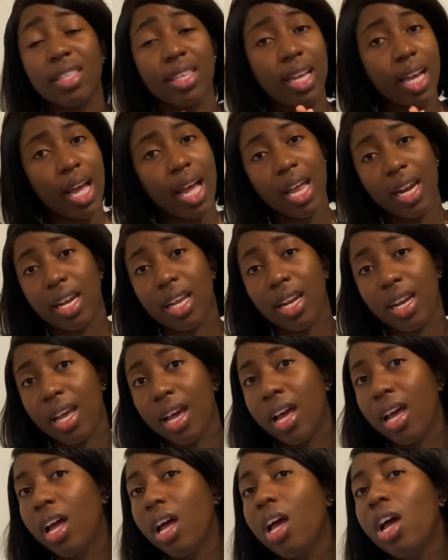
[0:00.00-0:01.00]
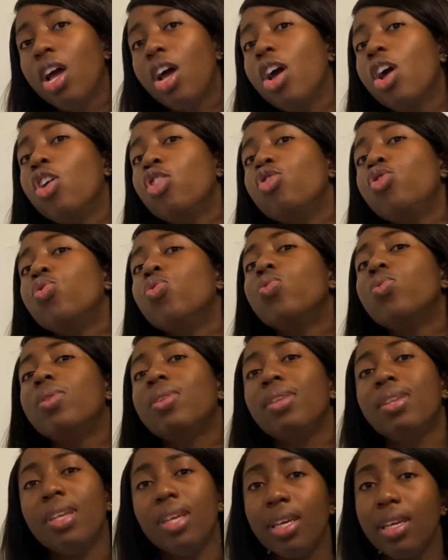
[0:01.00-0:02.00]
Canada. You
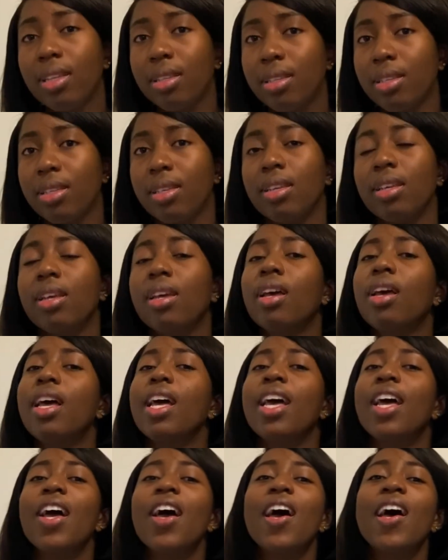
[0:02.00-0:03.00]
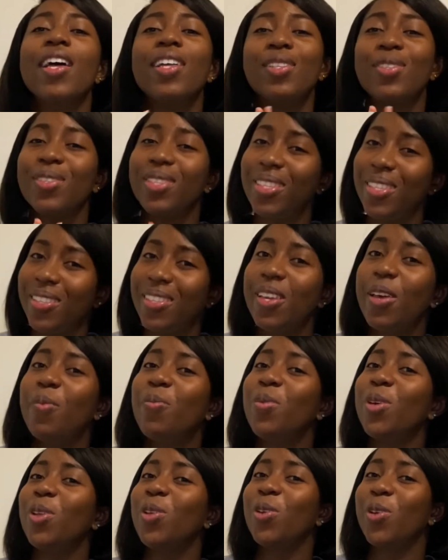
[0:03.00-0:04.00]
need to
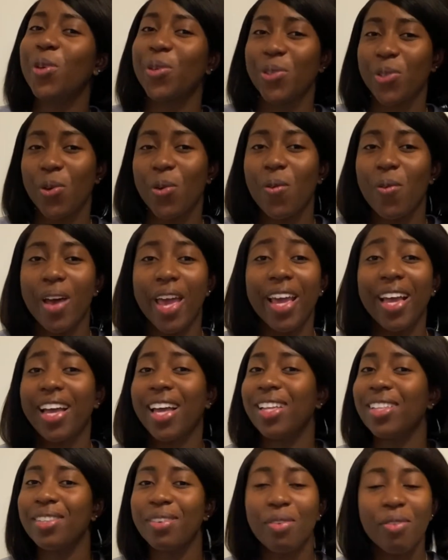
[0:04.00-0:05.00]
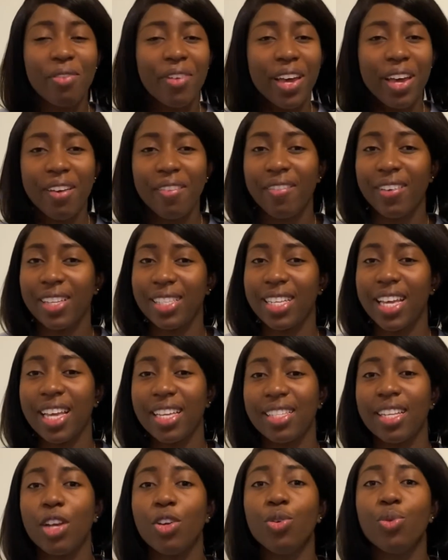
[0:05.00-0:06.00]
determine your score. I can't overemphasize
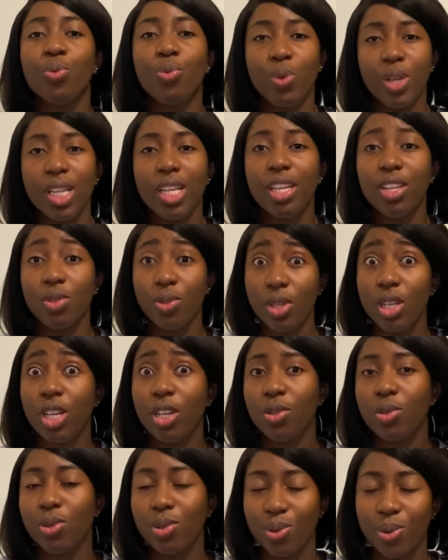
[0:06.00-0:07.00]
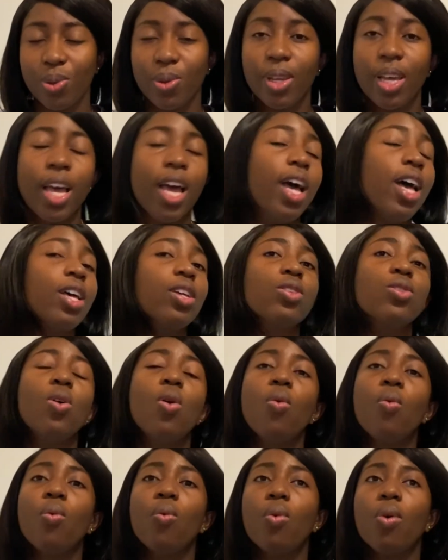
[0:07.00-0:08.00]
that. You really need to.
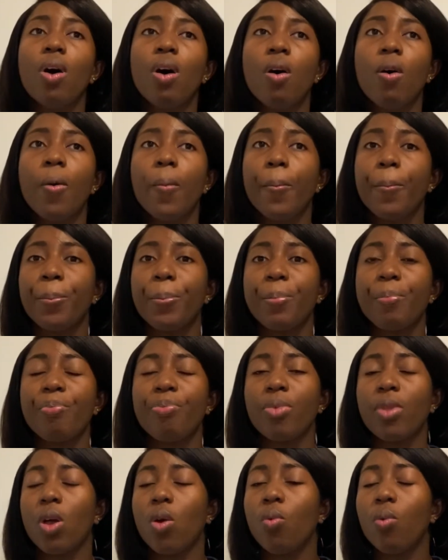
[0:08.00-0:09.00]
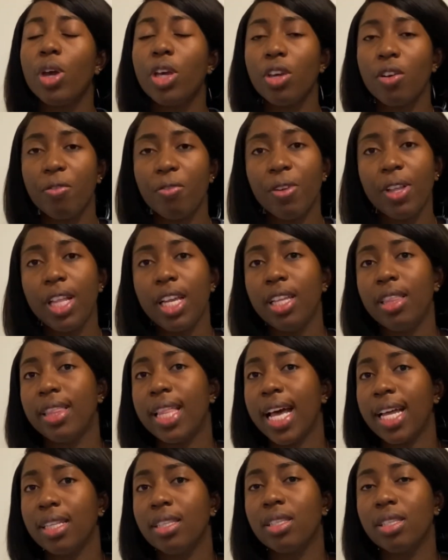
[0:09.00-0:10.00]
So when you're feeling
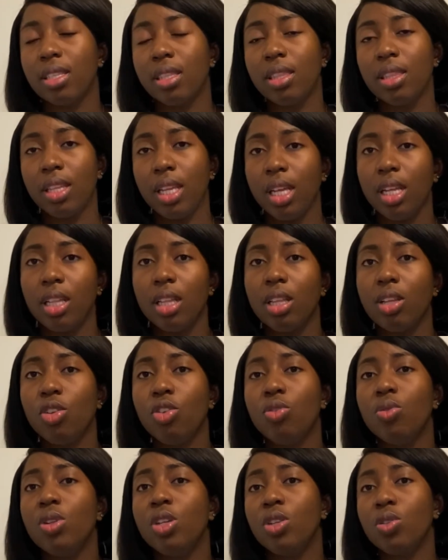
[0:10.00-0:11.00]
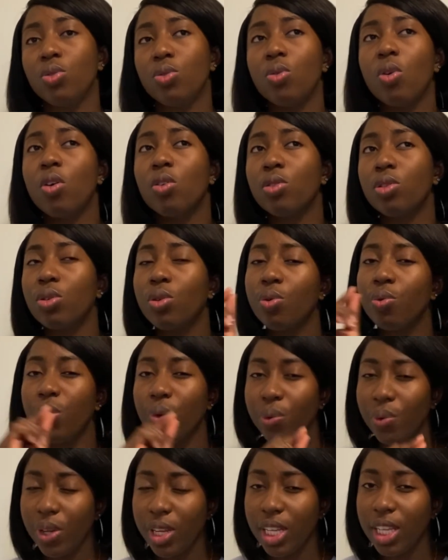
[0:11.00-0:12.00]
that thing, you need to also
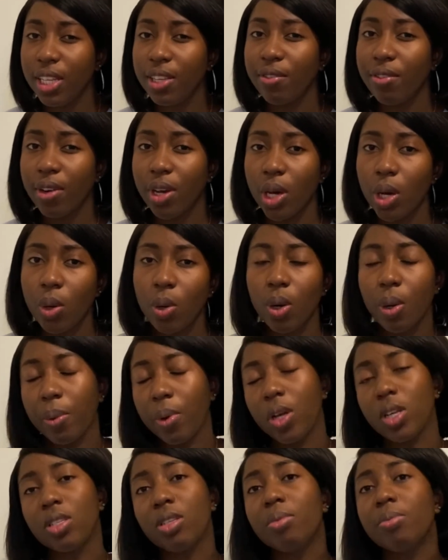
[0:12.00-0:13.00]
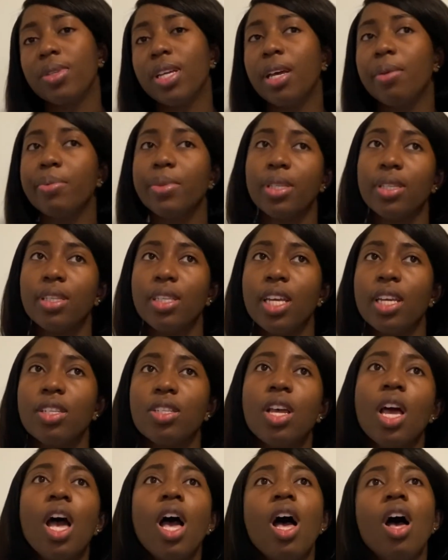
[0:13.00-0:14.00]
reread it very well, because sometimes it says
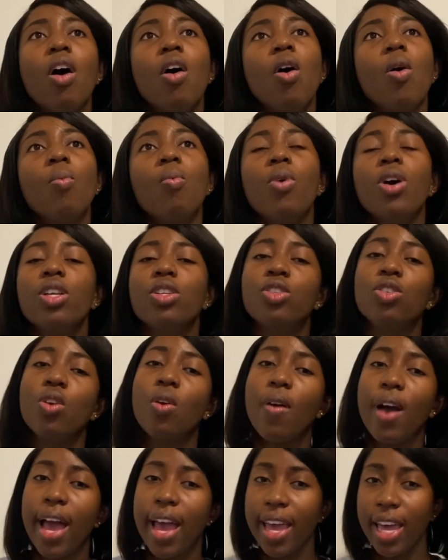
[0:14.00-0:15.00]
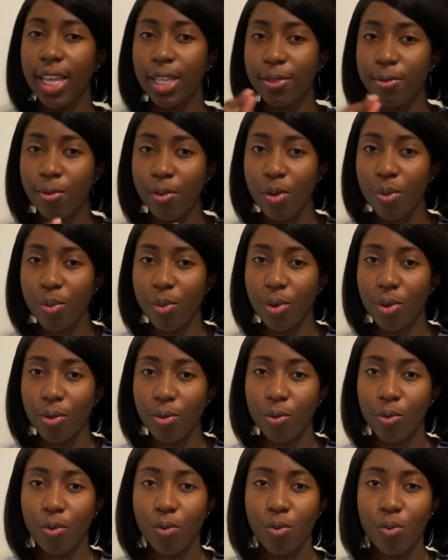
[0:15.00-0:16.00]
what's your highest form of
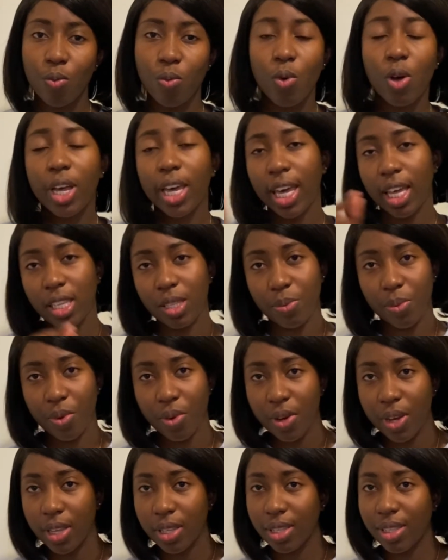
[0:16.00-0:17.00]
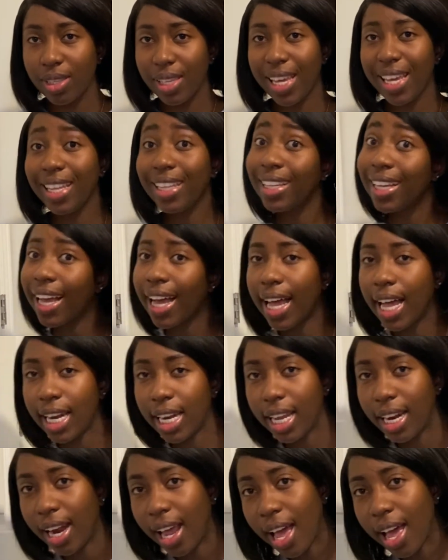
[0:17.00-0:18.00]
work experience in
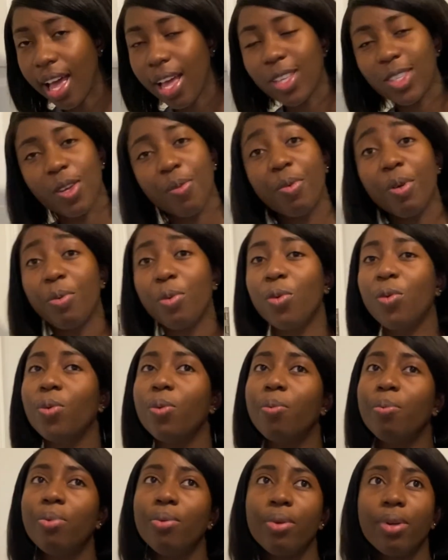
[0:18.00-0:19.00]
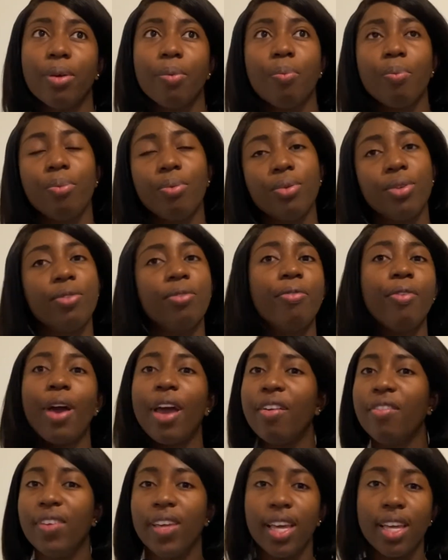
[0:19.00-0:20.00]
Canada. Some people will put
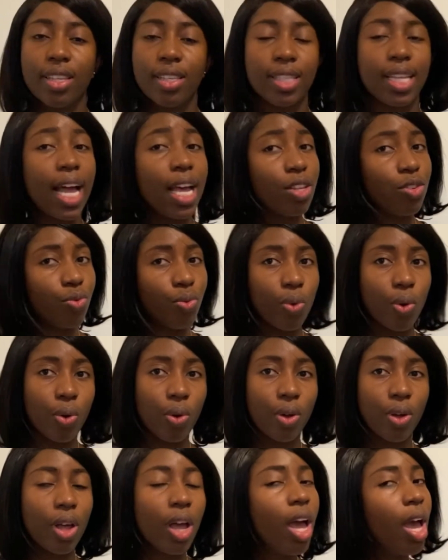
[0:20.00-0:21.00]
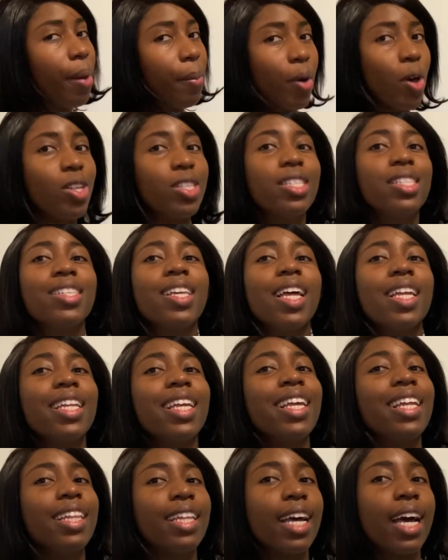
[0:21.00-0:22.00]
5 years. That's wrong, because it said
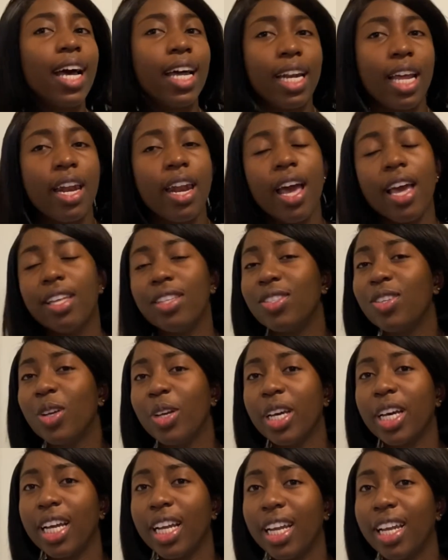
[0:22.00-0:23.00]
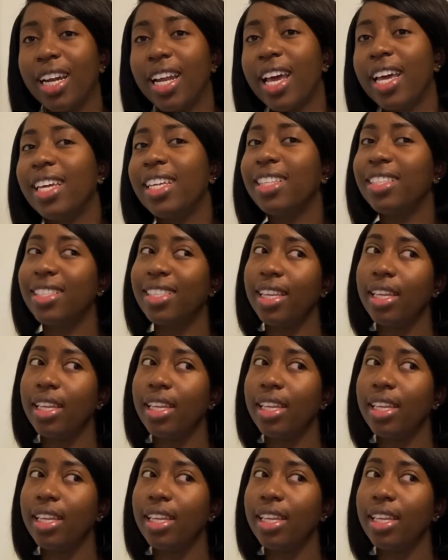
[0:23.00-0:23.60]
in Canada. It's not in Canada, it's